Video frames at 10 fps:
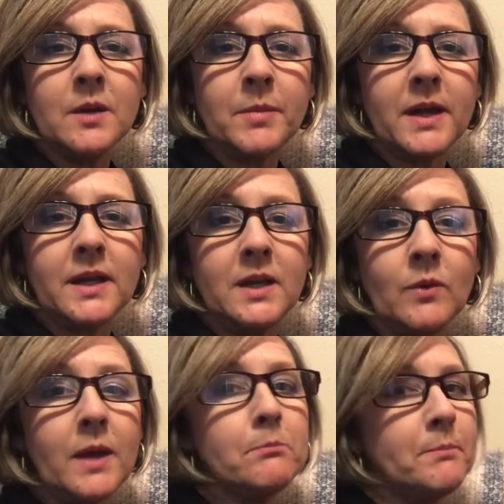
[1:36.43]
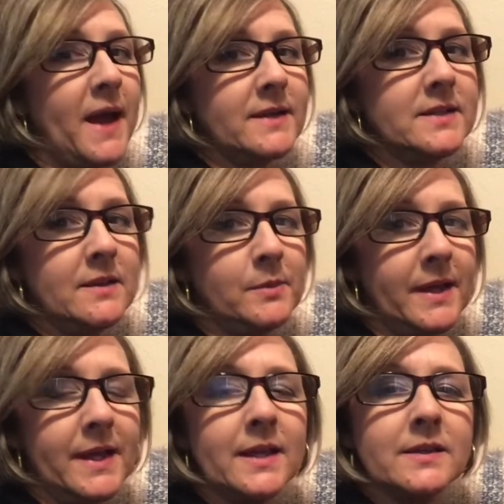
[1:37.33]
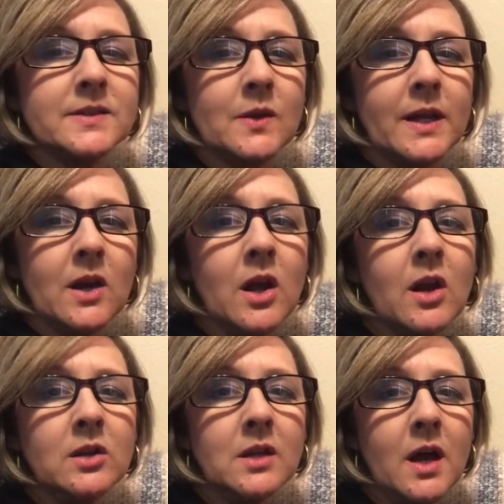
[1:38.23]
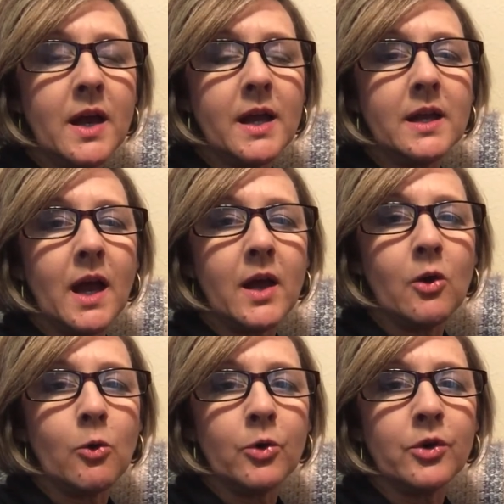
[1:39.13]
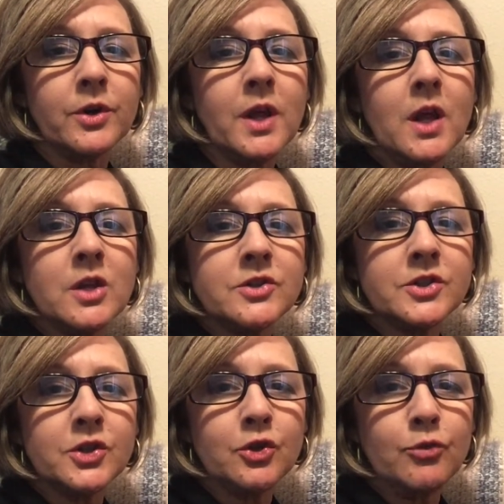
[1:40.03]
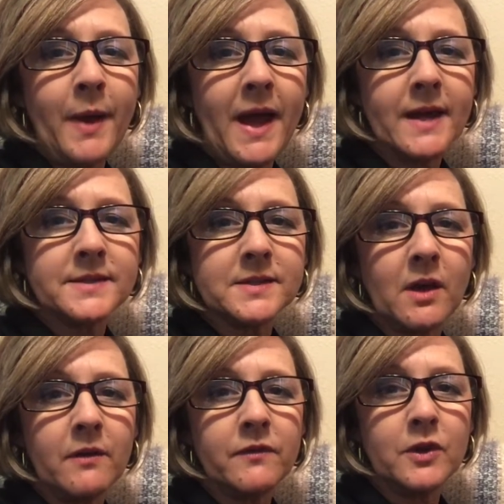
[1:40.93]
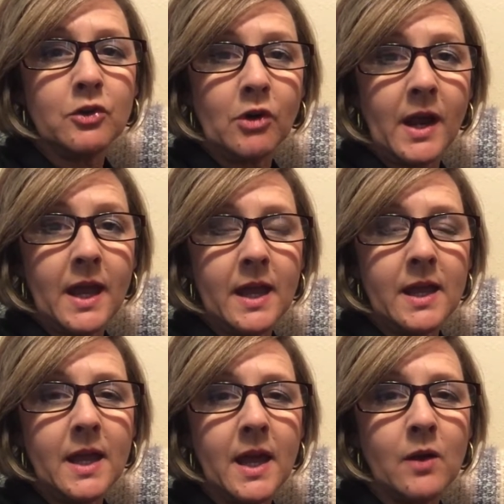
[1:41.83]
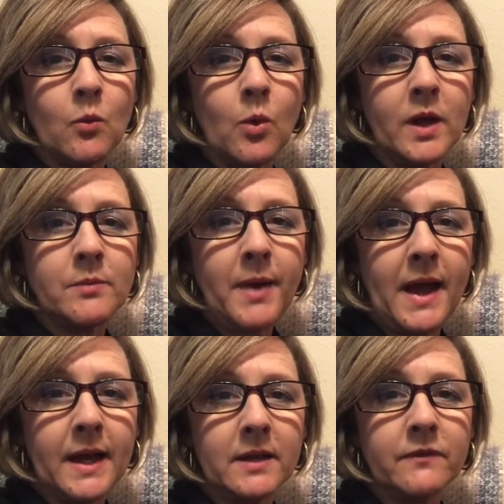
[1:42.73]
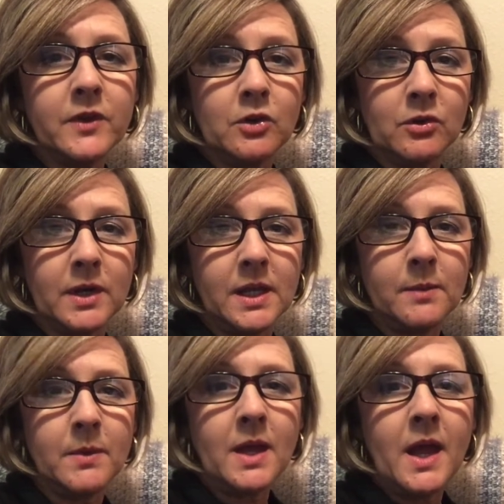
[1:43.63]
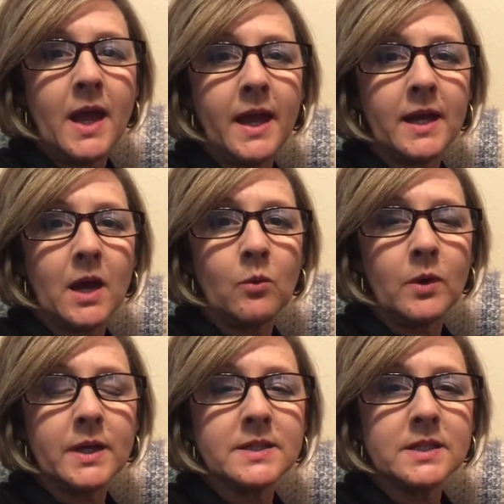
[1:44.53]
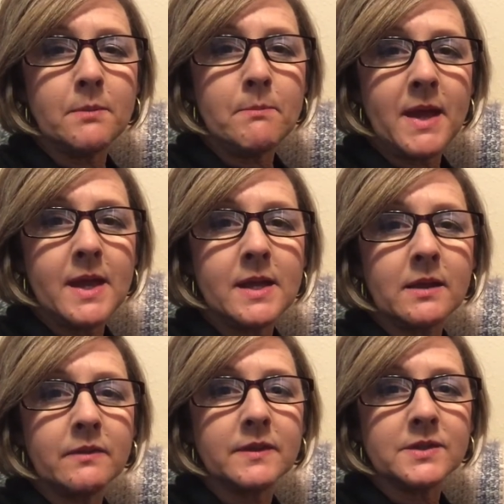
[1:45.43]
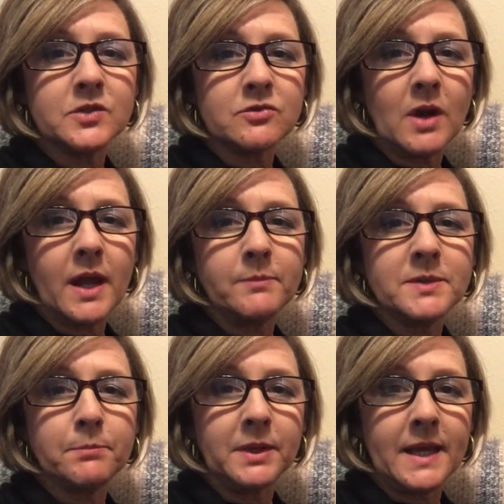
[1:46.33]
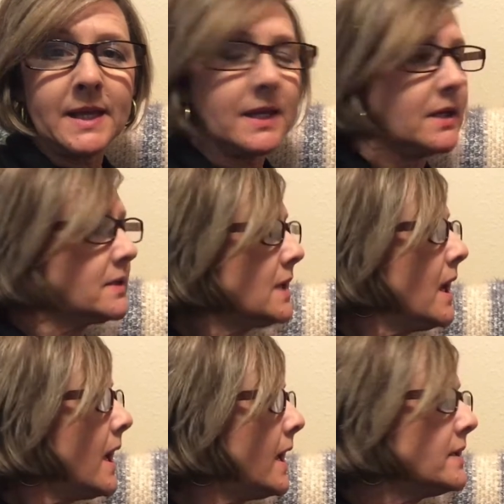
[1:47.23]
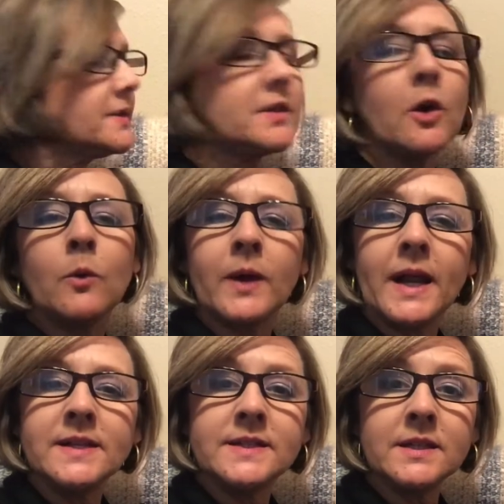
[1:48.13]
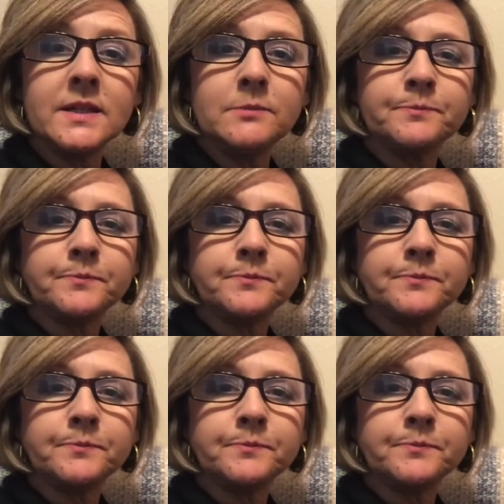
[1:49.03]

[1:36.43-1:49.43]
But anyway, back to the blanket. So I got online, I ordered 2 packs of the gray and 1 pack of the cream, and I wanted to make the striped blanket. And so what I did